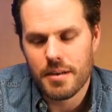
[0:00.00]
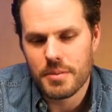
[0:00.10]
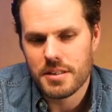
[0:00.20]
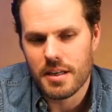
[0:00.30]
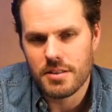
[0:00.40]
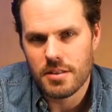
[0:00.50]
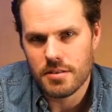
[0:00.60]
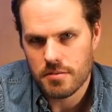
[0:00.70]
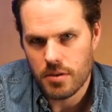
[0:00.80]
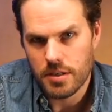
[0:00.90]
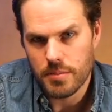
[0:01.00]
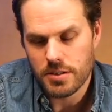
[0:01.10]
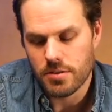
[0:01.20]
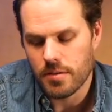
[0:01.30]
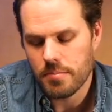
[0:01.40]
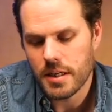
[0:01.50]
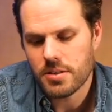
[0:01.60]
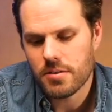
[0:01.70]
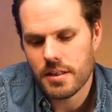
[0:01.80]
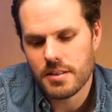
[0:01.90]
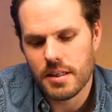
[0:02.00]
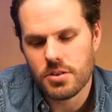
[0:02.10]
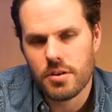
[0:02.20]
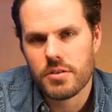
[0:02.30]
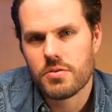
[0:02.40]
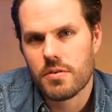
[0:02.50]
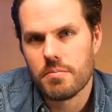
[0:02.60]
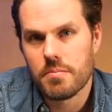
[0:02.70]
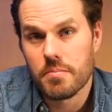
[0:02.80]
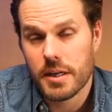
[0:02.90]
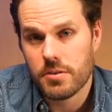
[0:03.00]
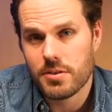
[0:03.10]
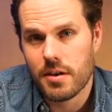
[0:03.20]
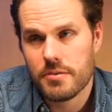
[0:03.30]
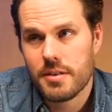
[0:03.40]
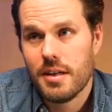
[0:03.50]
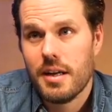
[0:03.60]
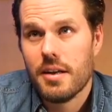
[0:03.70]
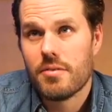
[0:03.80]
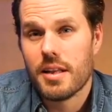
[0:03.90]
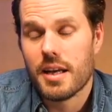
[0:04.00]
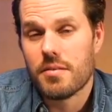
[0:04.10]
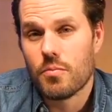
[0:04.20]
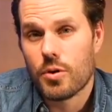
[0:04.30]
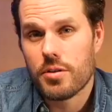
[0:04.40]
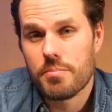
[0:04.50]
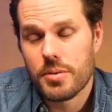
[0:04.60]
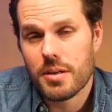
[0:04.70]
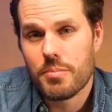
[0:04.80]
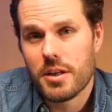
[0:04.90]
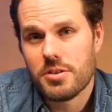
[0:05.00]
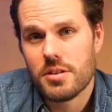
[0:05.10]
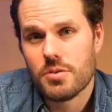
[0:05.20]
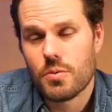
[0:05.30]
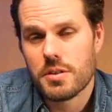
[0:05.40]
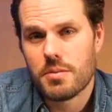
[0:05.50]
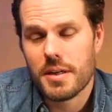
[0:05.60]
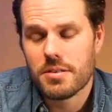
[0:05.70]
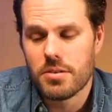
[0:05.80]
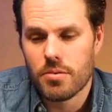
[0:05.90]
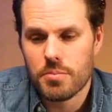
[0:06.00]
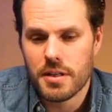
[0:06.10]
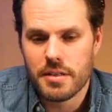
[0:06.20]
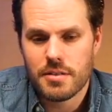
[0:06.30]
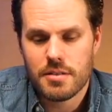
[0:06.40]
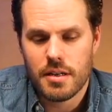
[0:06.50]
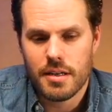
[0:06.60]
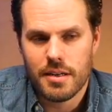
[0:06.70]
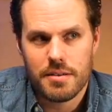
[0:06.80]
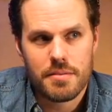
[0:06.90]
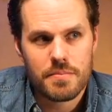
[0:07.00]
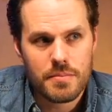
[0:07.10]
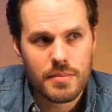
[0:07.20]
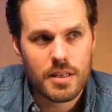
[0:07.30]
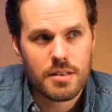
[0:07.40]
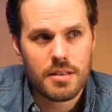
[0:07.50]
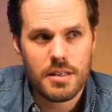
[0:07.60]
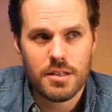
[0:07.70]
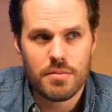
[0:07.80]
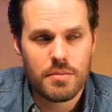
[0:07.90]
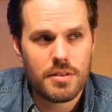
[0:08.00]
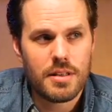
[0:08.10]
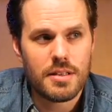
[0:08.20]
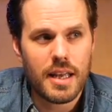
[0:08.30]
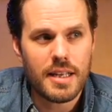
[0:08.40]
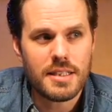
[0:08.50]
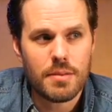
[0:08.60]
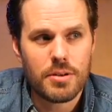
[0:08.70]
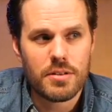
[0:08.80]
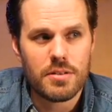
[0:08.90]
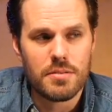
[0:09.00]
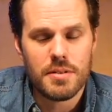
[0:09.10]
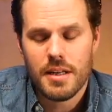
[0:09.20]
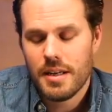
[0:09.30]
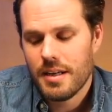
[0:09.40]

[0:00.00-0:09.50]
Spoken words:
besides an audio mixer? Mixer is a service from Microsoft that one of their big pitches was to basically replace the atypical